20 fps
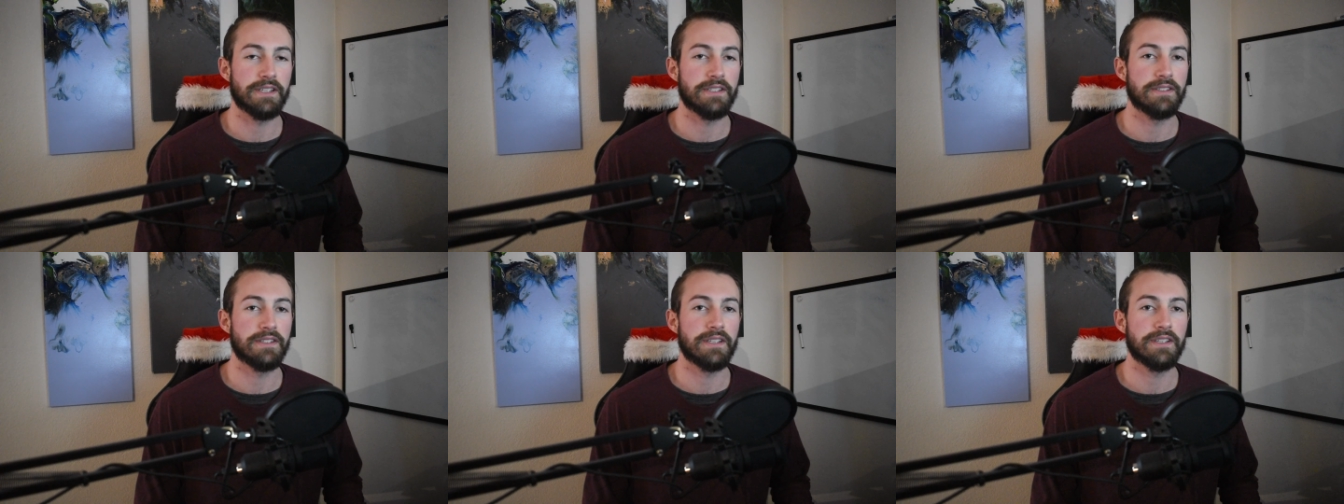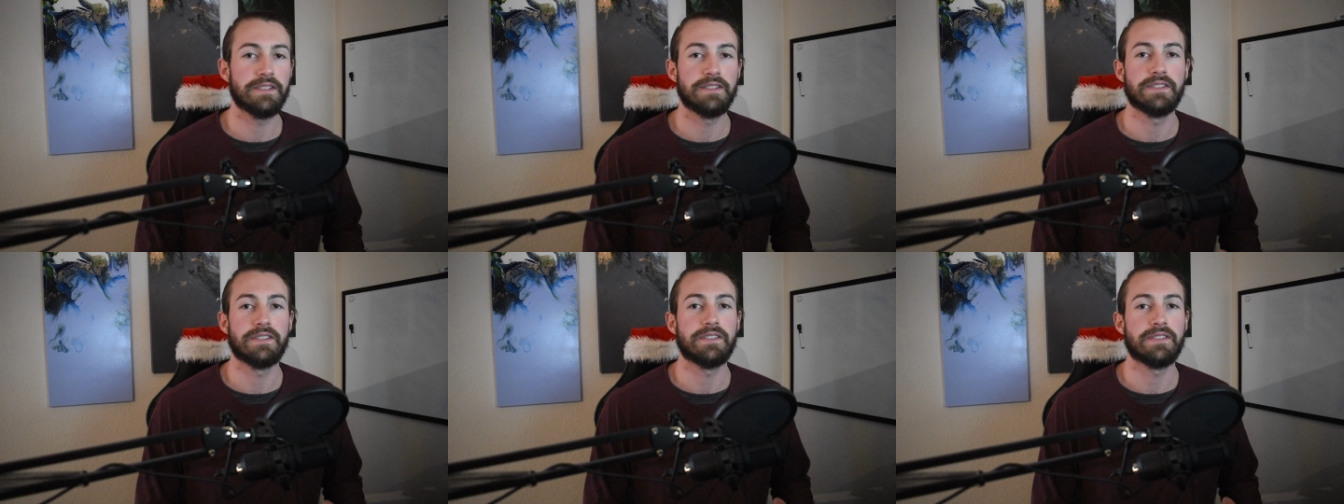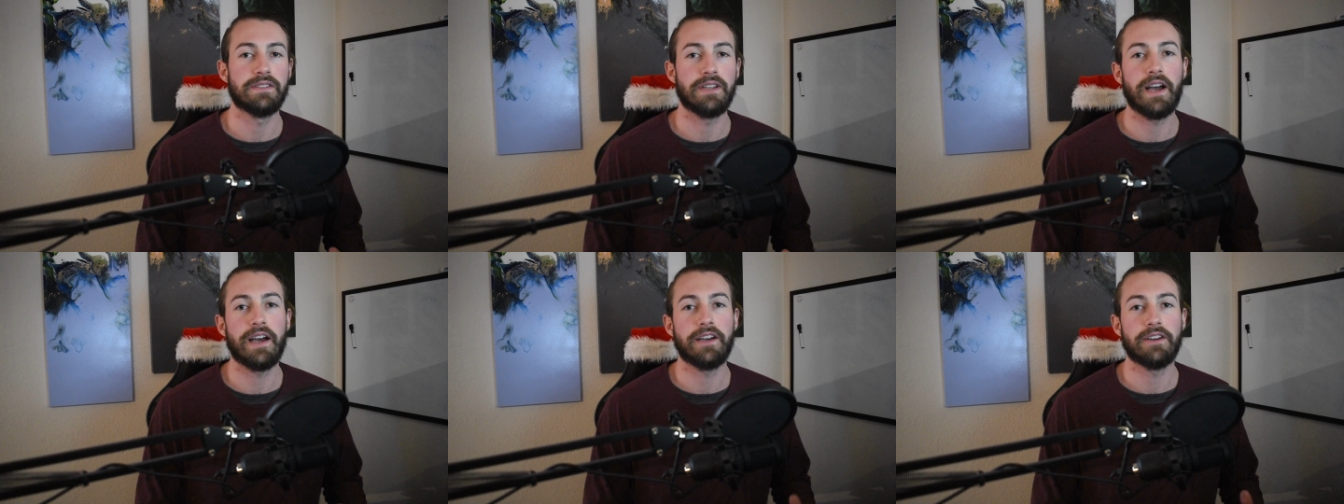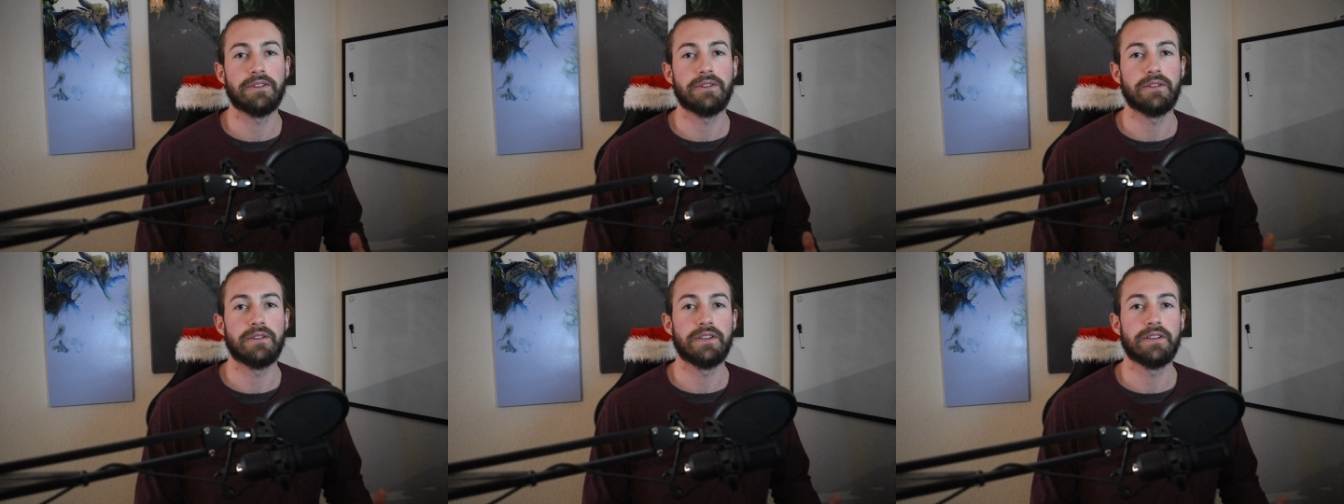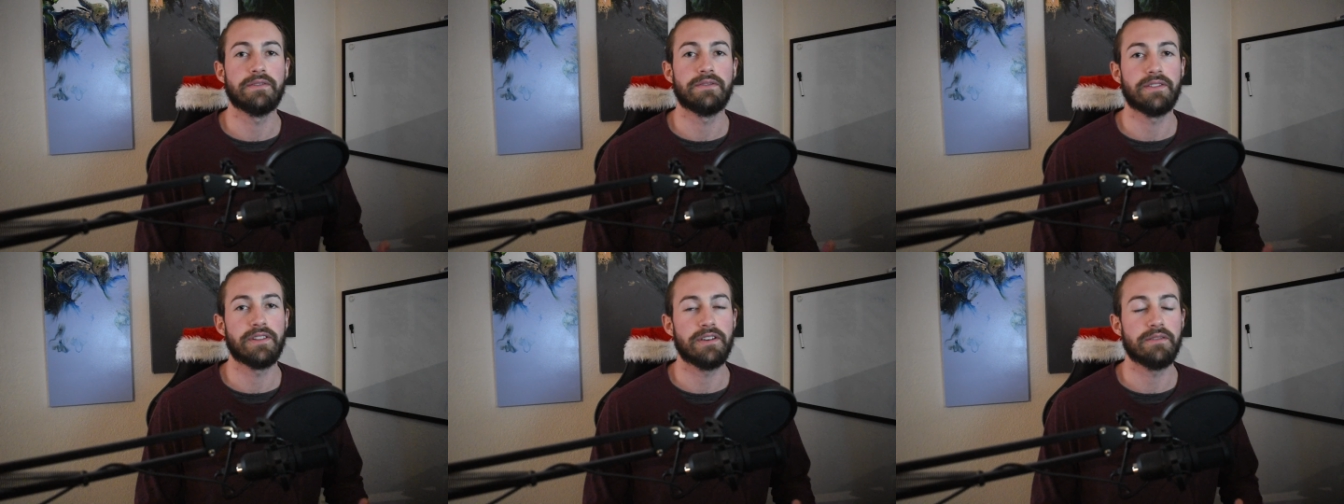and his style
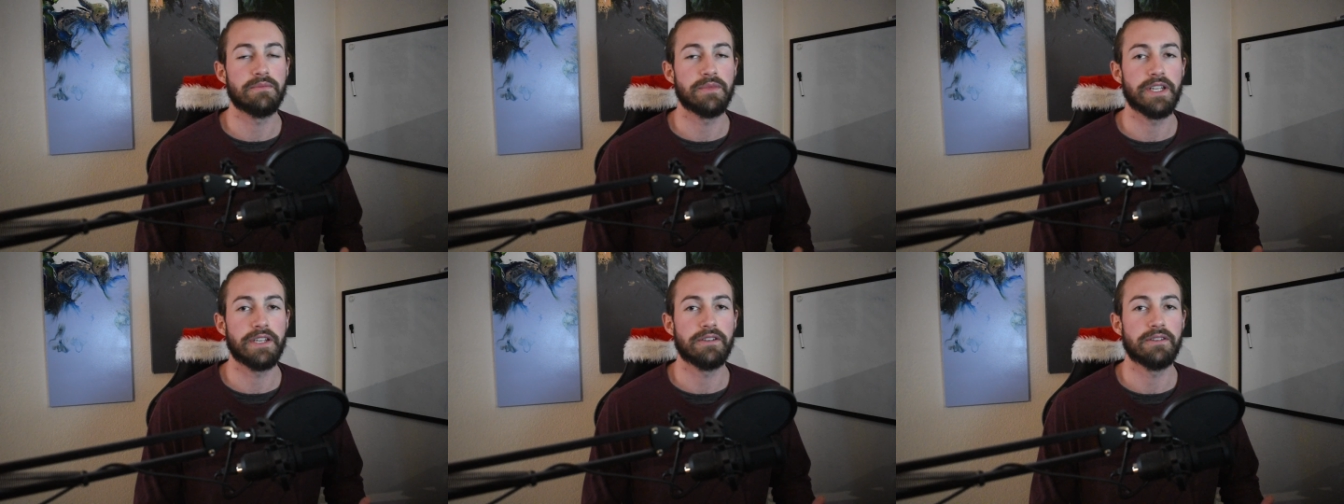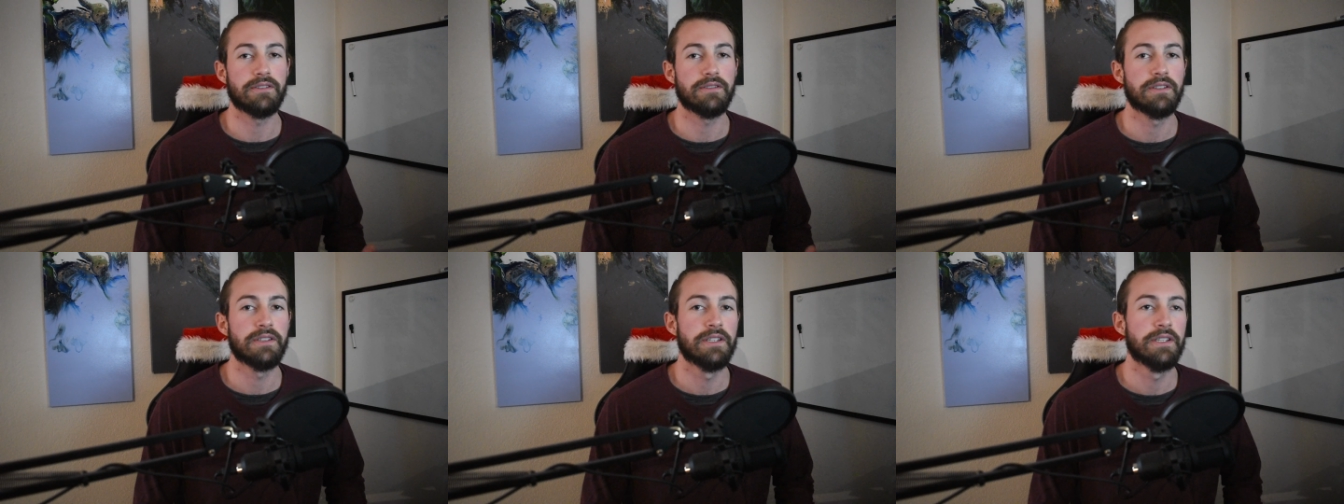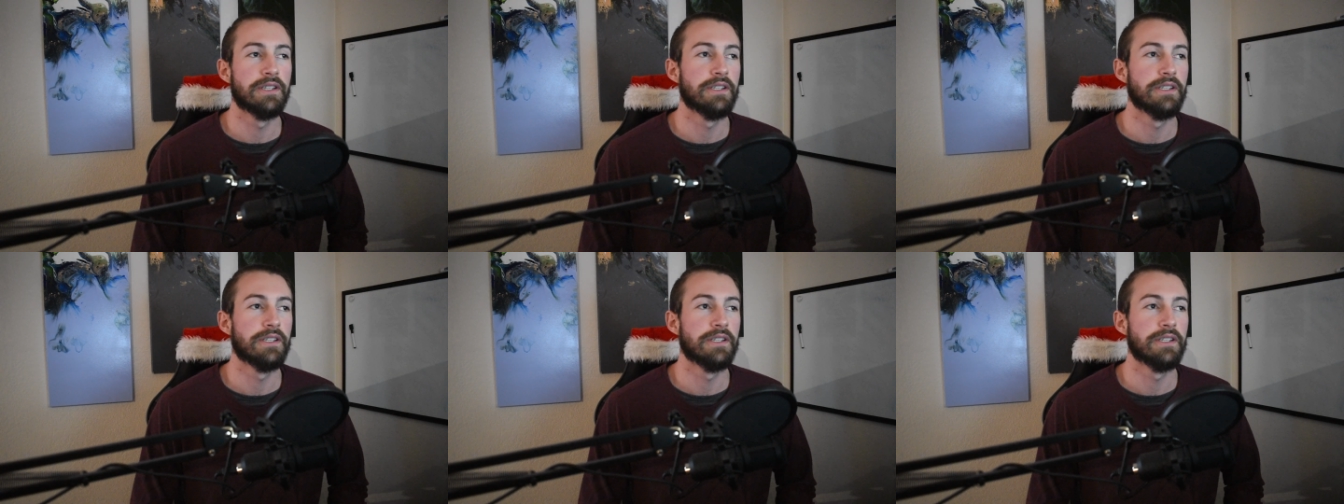of thumbnail.